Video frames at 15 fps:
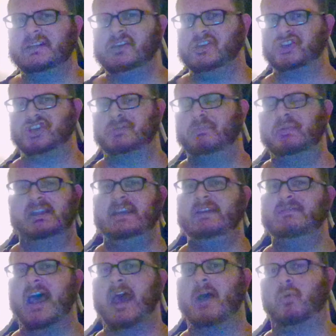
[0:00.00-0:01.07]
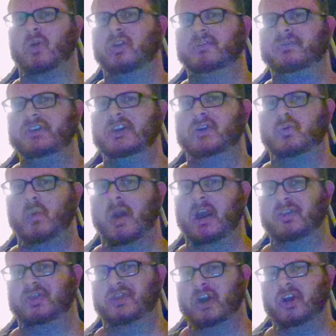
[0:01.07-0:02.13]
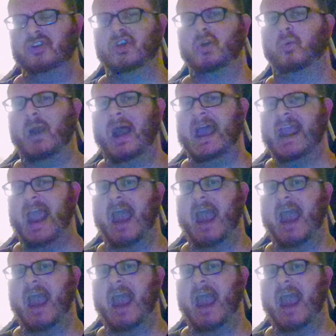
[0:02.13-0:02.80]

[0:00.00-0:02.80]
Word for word: just believe that worldview where they're in the right.